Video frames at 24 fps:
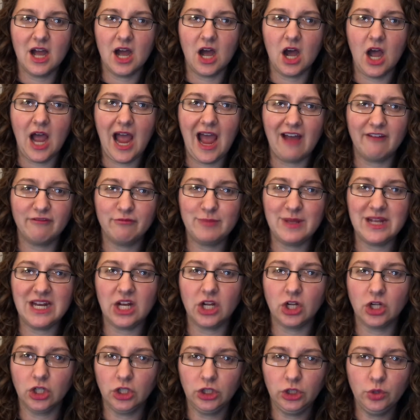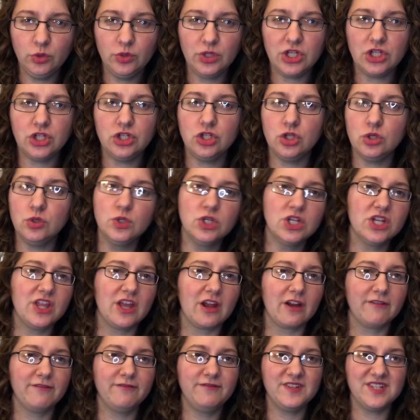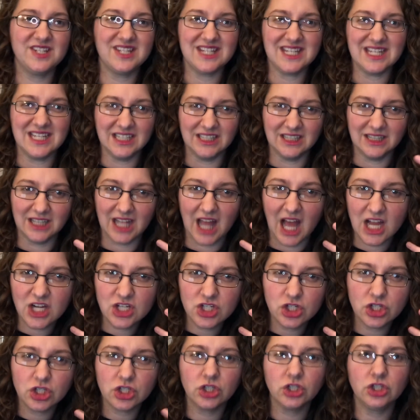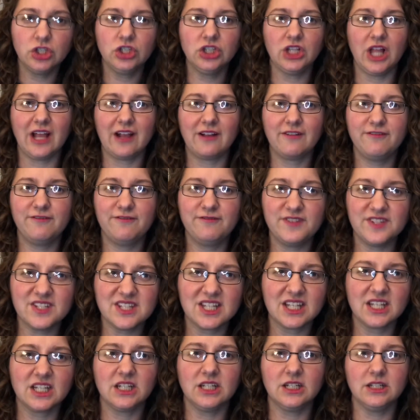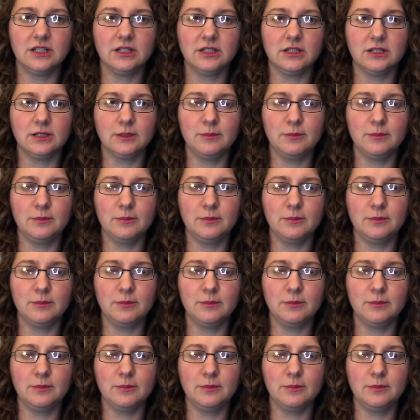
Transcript: have been included due to their physiological, like physical,